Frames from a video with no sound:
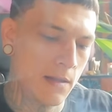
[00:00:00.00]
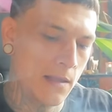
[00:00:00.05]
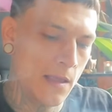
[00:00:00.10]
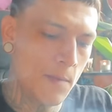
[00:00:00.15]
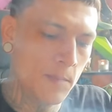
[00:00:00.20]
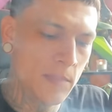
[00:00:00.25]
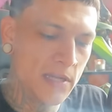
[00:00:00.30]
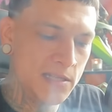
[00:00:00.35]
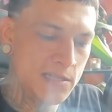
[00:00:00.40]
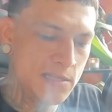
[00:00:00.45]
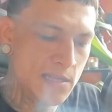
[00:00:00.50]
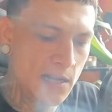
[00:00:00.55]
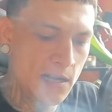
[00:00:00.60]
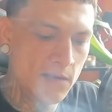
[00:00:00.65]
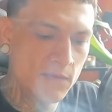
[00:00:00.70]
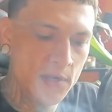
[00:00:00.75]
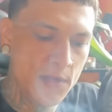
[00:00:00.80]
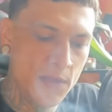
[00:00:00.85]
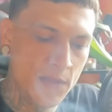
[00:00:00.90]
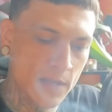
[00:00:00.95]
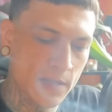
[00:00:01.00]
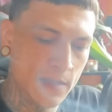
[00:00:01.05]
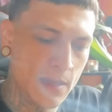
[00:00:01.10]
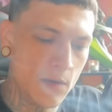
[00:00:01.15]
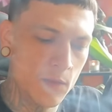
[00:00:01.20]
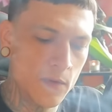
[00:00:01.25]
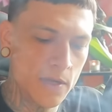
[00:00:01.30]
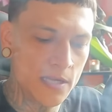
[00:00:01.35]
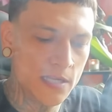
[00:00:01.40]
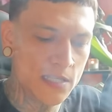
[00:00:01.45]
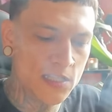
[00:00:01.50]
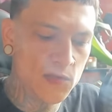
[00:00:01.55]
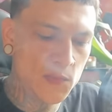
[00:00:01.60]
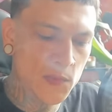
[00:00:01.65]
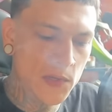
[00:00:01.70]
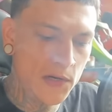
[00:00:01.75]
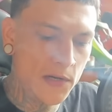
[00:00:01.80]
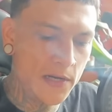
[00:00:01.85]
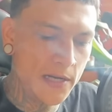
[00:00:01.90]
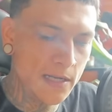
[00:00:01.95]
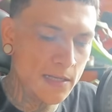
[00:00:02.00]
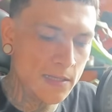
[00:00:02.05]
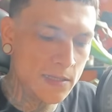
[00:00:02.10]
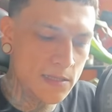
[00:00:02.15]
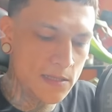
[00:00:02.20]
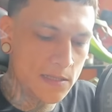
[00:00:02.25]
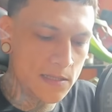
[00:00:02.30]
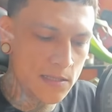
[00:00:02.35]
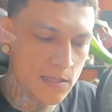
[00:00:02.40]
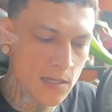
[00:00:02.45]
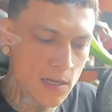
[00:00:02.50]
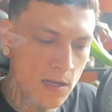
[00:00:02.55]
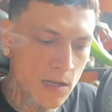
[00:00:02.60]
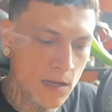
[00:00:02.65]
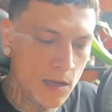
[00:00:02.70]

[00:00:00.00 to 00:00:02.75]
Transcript: That means that everything that we experience,